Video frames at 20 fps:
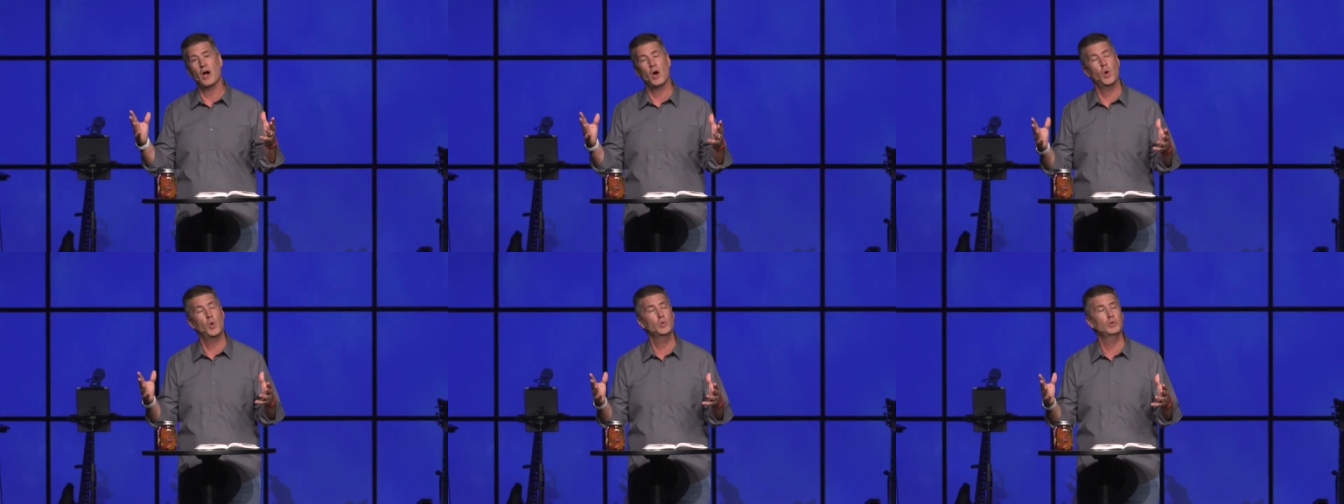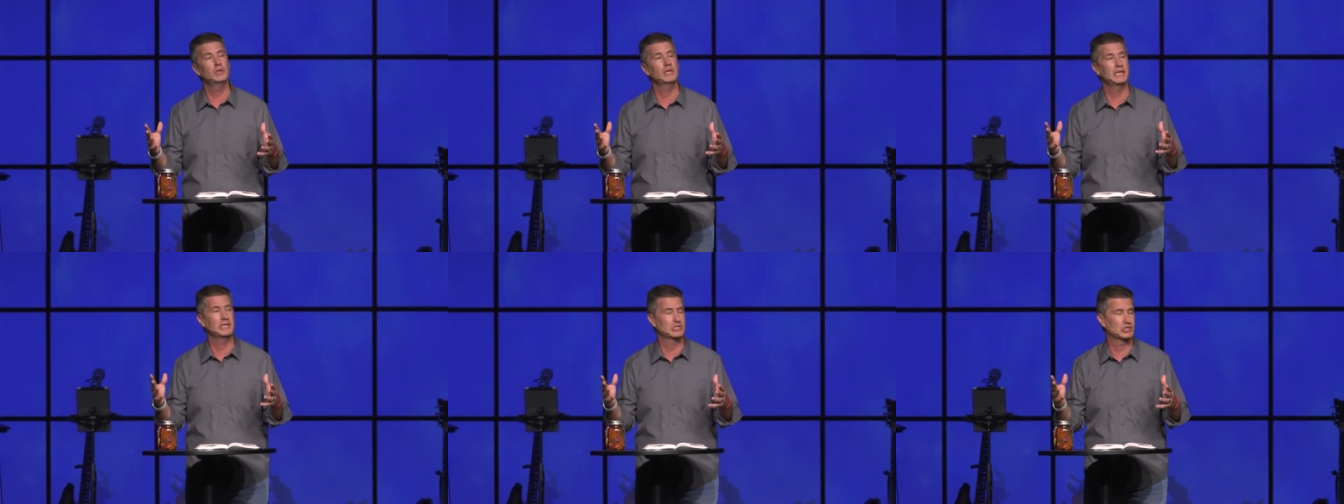
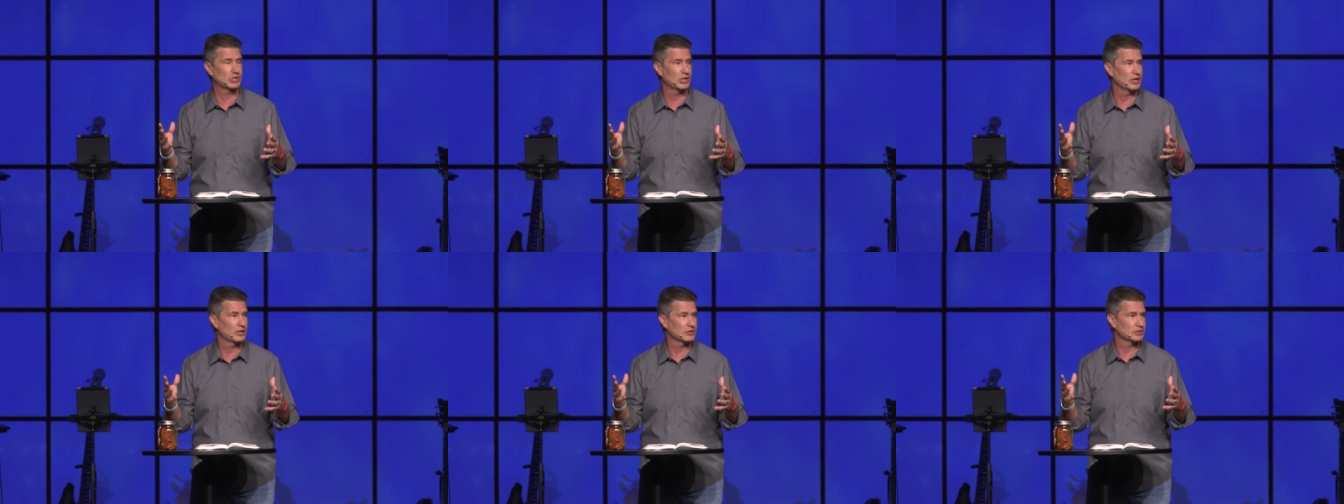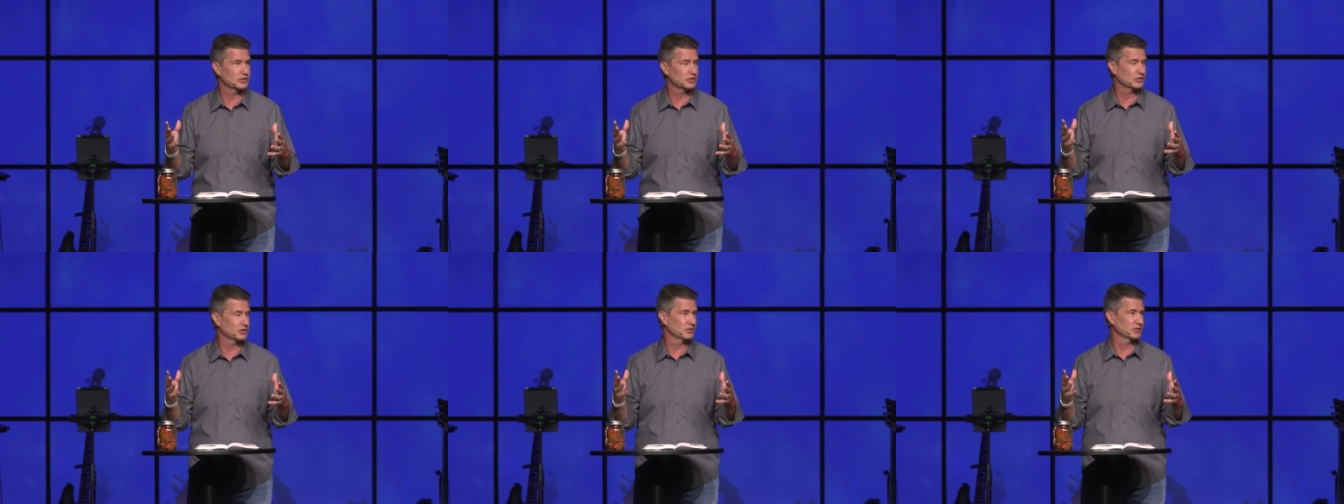only
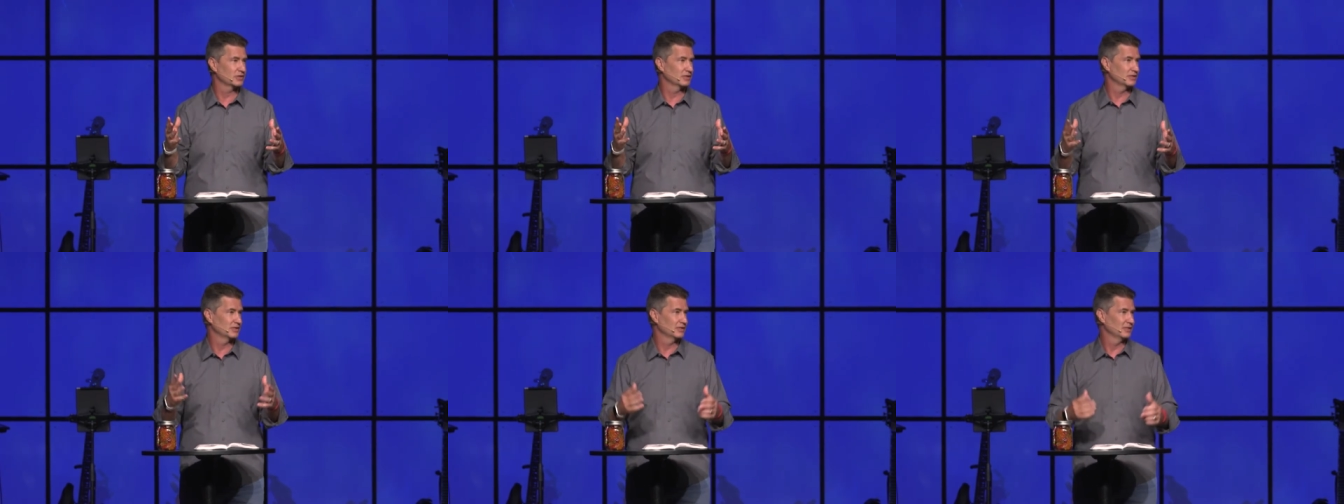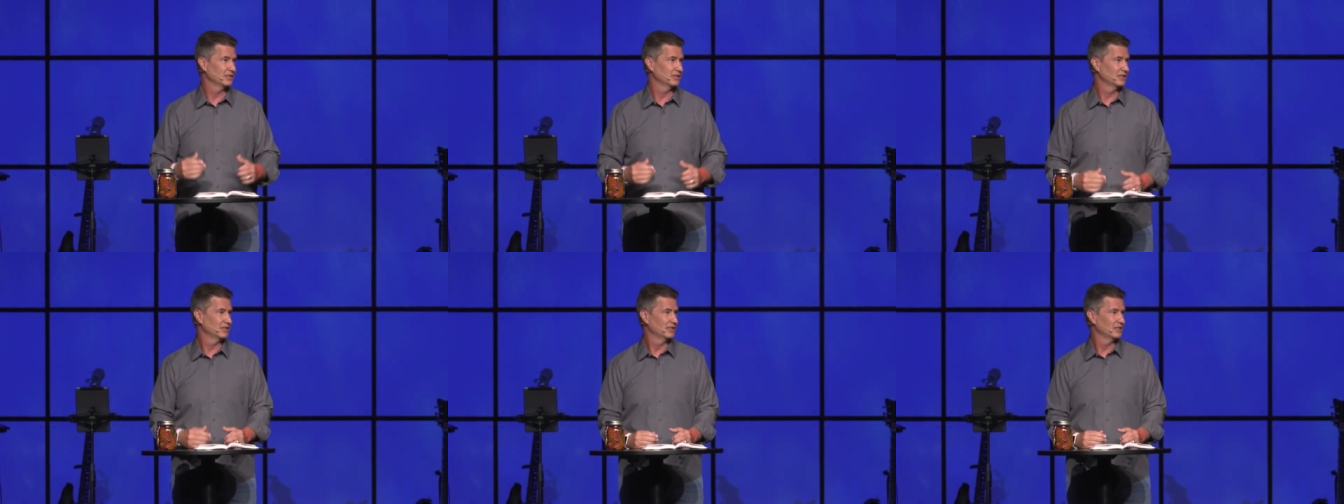church,
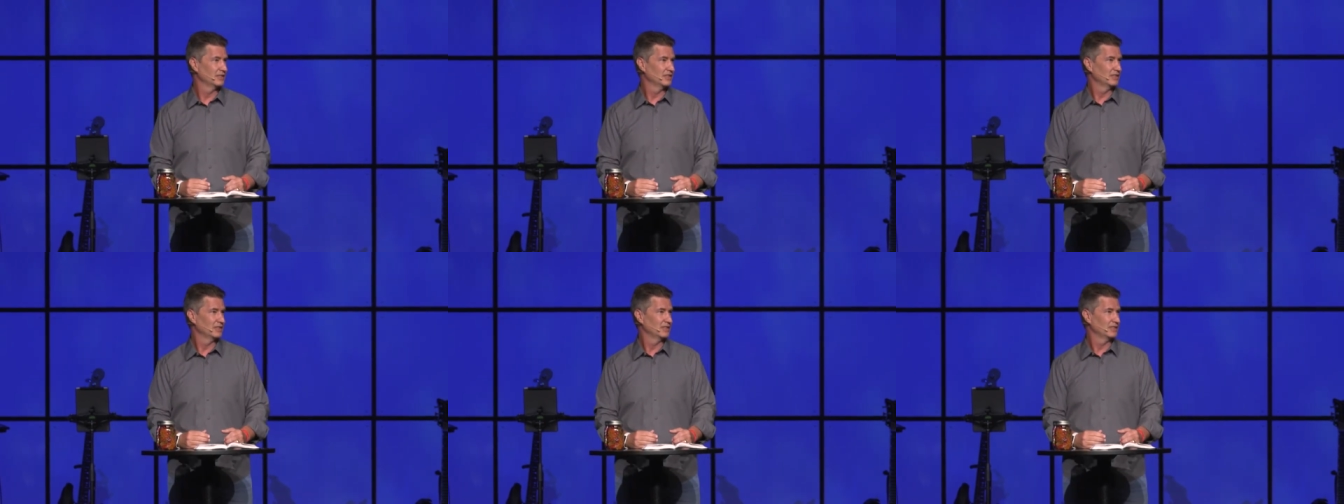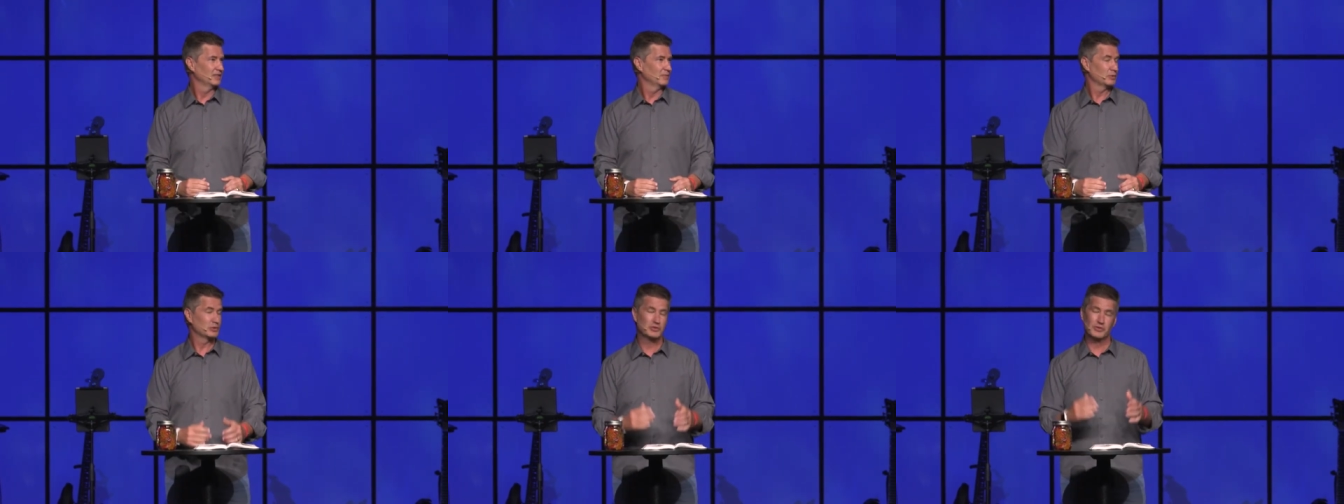
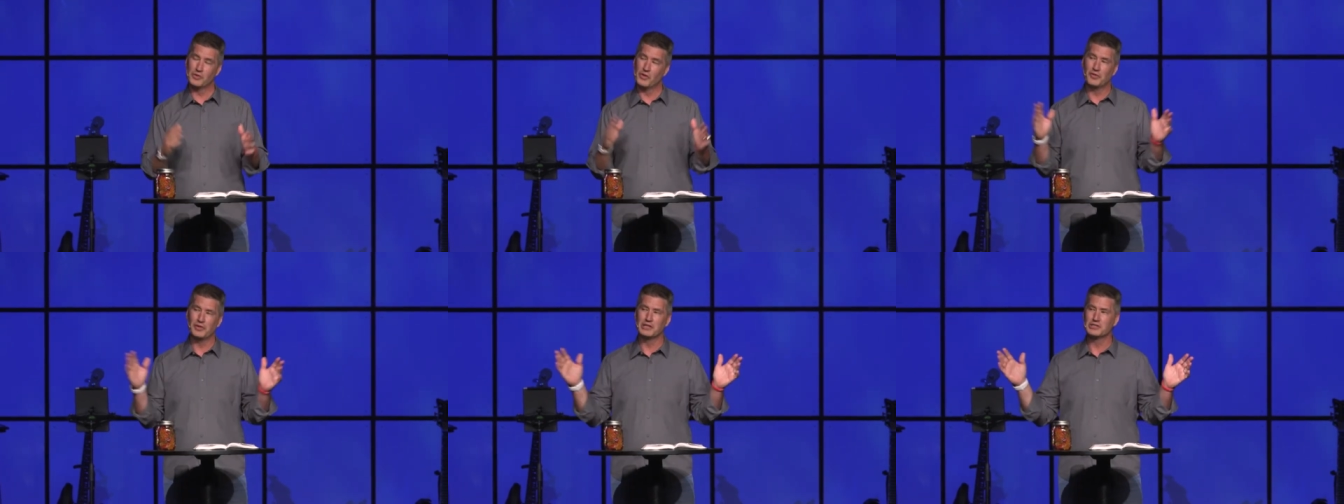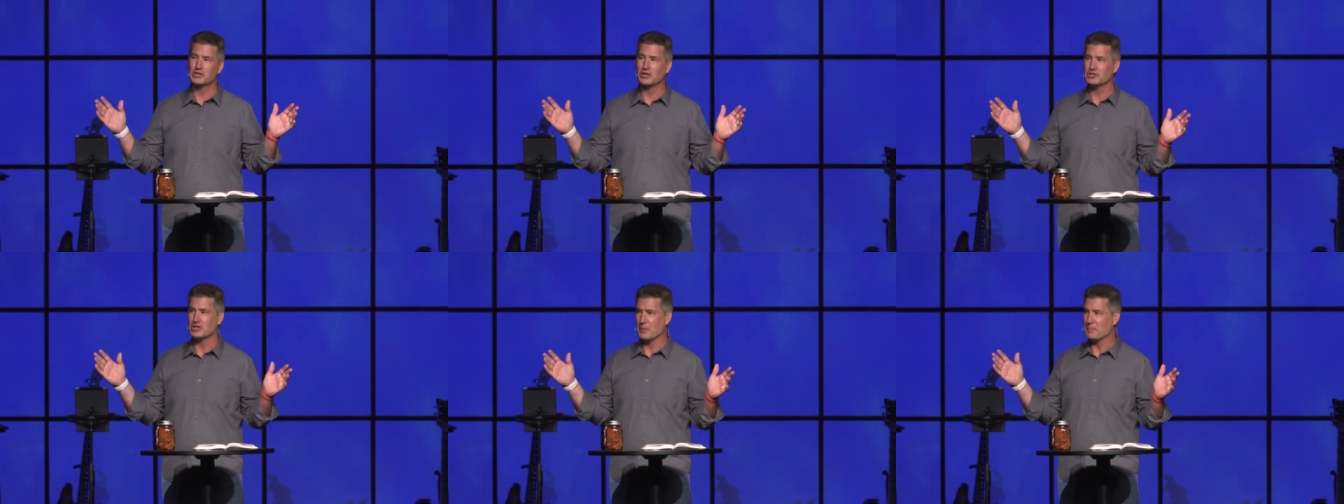but you're the only
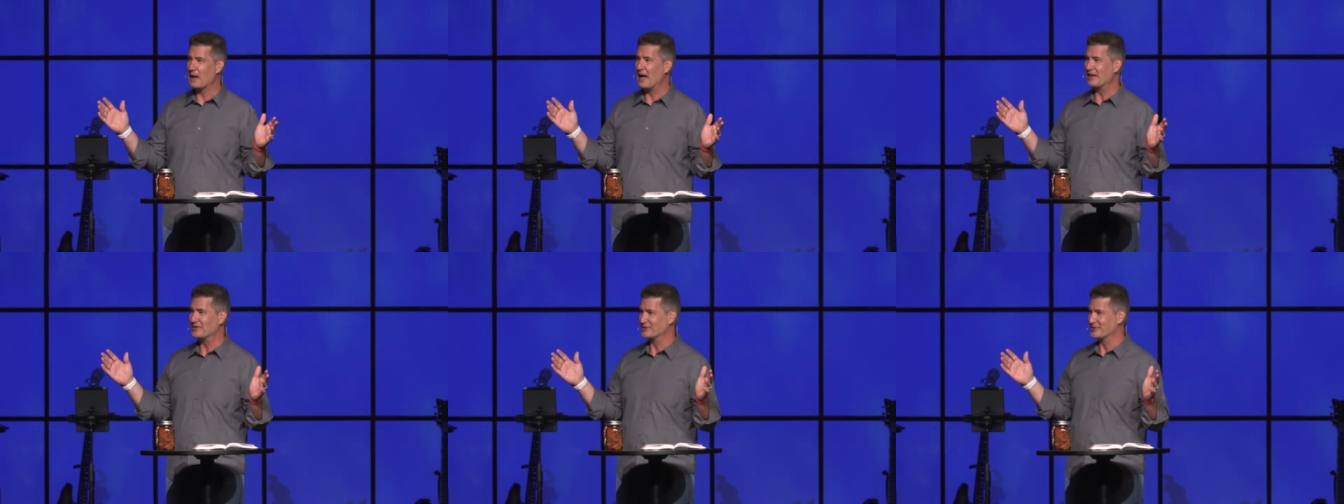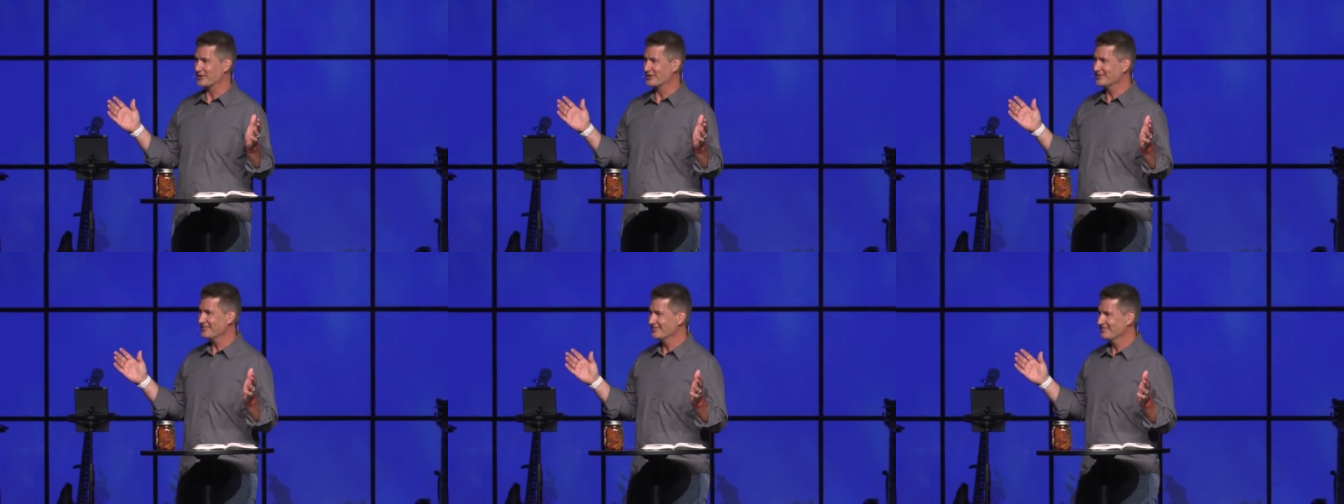church I
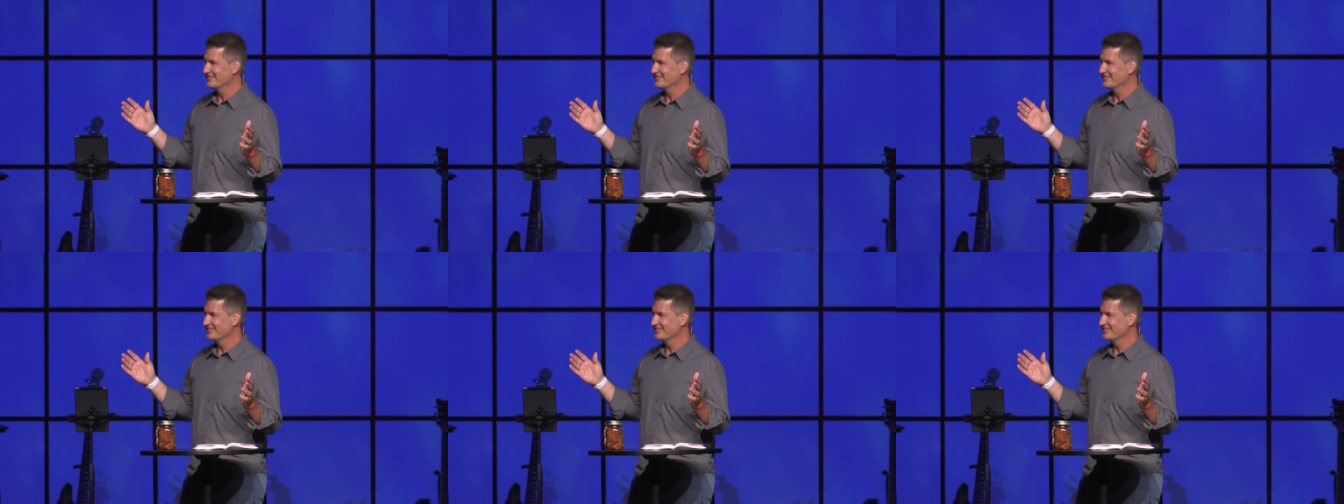pastor.